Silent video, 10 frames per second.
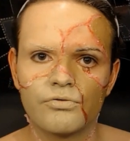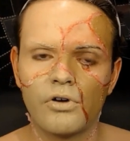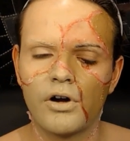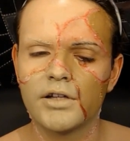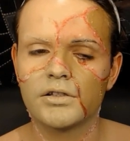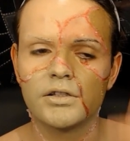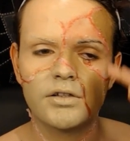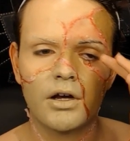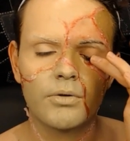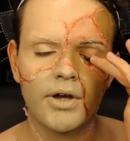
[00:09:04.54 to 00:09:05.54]
it dries,
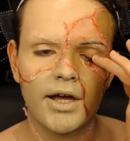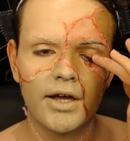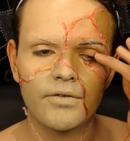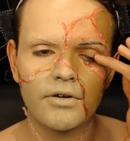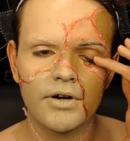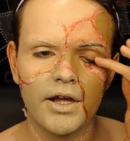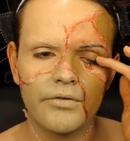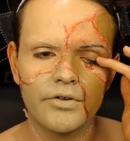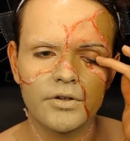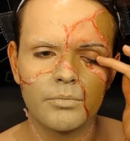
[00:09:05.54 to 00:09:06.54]
this eye will get heavier and
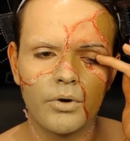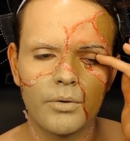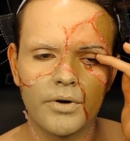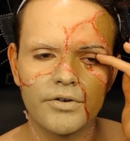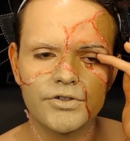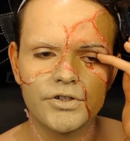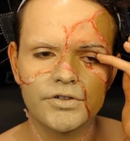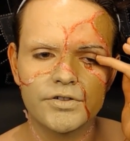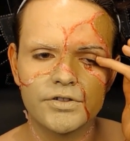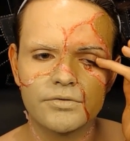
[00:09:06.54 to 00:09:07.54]
heavier to the point where it's
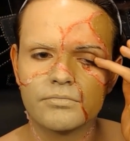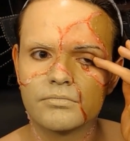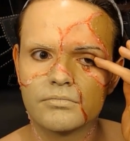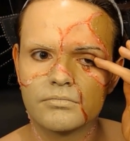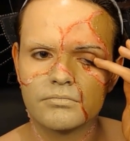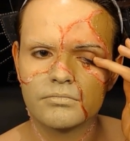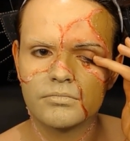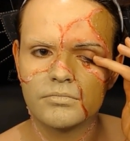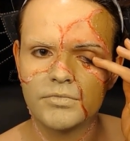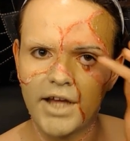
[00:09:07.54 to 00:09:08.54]
just,
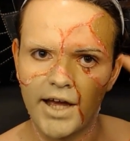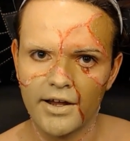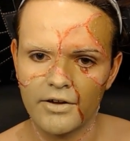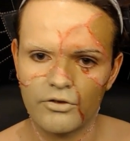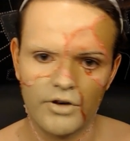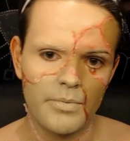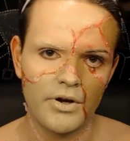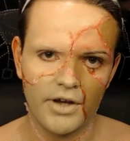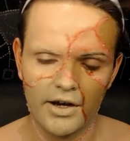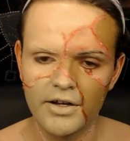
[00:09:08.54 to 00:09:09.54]
yeah,
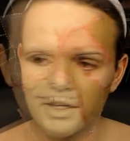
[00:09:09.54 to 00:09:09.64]
creepy looking.